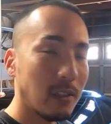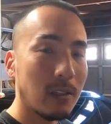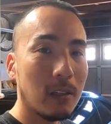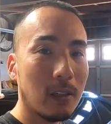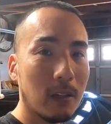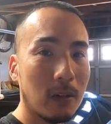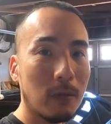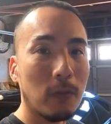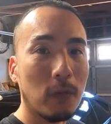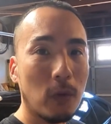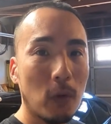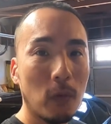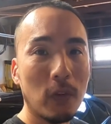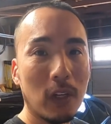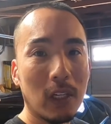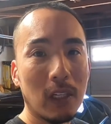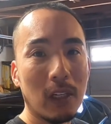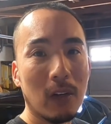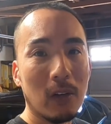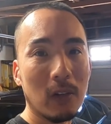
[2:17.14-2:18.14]
a few
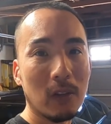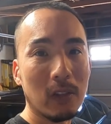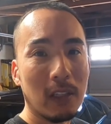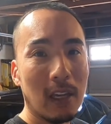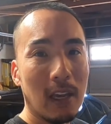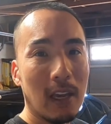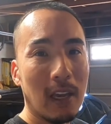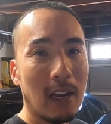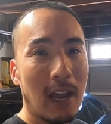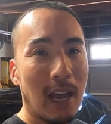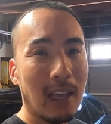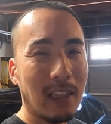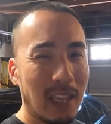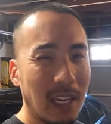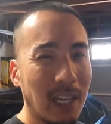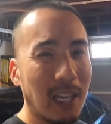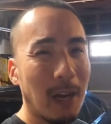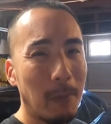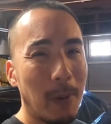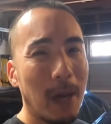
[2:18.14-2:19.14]
videos and I
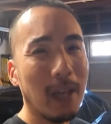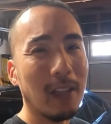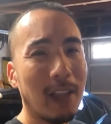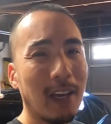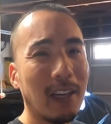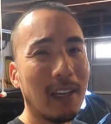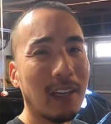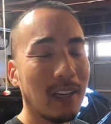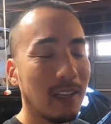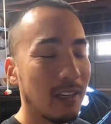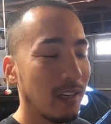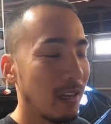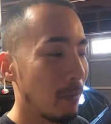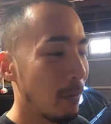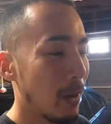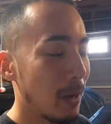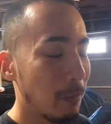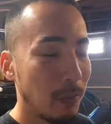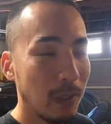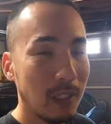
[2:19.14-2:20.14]
think I might like it. It
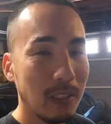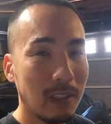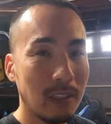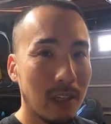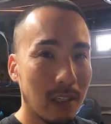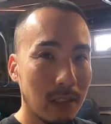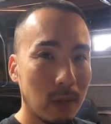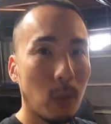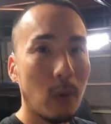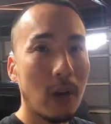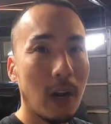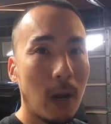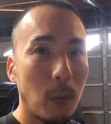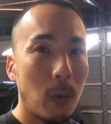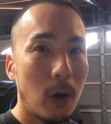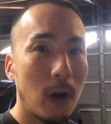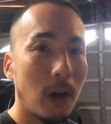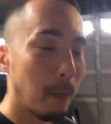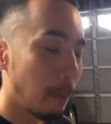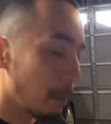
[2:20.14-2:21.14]
might be just what I
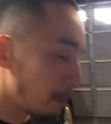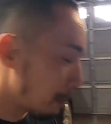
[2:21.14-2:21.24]
want.